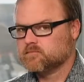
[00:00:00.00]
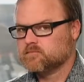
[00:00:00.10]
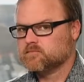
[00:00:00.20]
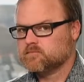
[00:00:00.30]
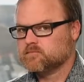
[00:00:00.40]

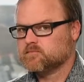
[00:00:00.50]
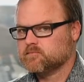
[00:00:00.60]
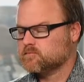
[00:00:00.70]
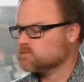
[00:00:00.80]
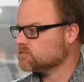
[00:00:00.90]

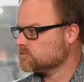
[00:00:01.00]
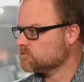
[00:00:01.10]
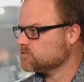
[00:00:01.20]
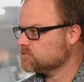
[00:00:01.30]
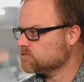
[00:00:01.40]

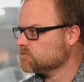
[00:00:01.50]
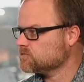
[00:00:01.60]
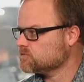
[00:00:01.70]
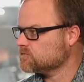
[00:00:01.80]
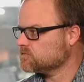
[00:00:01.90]

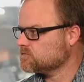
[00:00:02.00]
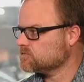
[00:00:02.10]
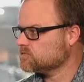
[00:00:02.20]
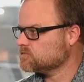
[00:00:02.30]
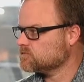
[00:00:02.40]

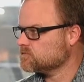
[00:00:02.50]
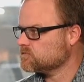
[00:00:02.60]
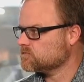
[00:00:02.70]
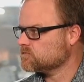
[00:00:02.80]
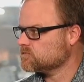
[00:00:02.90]

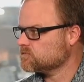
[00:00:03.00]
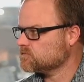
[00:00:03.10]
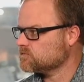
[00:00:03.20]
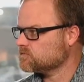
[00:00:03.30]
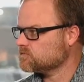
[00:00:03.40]

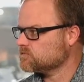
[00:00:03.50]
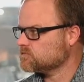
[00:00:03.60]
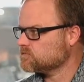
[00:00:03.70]
(silent)